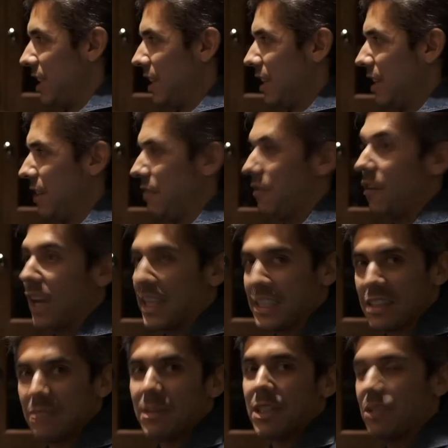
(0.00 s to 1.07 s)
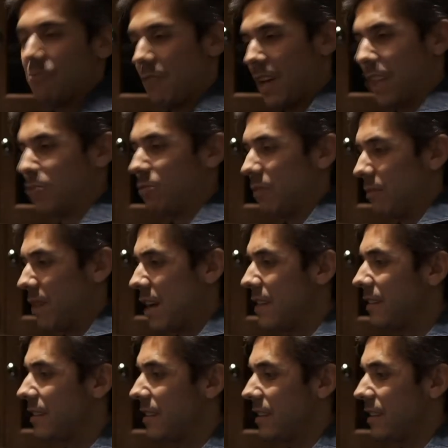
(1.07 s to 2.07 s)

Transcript: for customers to engage with brands.